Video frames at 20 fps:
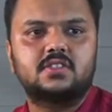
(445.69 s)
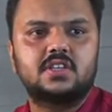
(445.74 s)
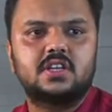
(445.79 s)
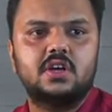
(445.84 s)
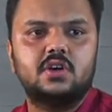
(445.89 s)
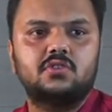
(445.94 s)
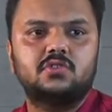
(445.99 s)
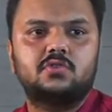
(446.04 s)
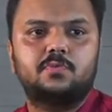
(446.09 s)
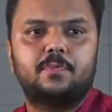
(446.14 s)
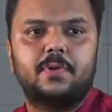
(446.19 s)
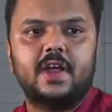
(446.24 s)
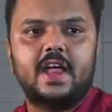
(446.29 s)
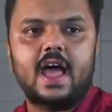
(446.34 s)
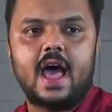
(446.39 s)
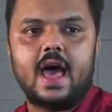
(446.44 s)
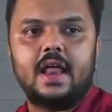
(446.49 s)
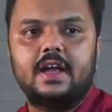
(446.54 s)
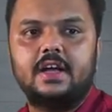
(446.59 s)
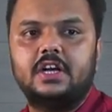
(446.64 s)
gives
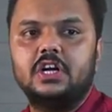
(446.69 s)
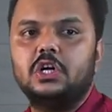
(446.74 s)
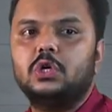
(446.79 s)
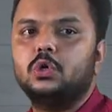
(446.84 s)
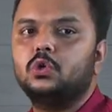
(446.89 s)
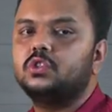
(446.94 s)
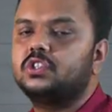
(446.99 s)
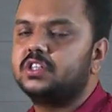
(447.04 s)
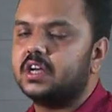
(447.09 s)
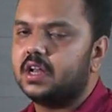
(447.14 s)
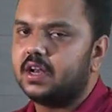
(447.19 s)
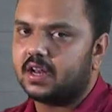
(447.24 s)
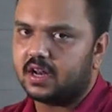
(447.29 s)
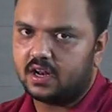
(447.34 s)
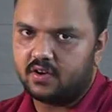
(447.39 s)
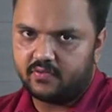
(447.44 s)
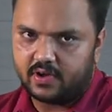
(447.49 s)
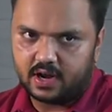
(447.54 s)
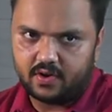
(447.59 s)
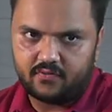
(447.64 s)
priority to
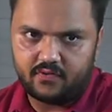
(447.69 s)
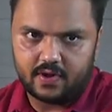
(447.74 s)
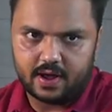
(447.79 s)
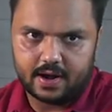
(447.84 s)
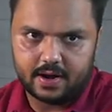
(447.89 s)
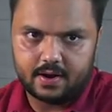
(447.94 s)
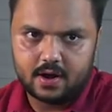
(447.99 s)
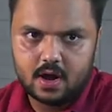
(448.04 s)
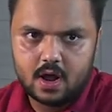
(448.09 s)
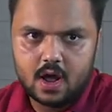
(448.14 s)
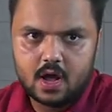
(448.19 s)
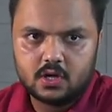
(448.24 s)
general welfare.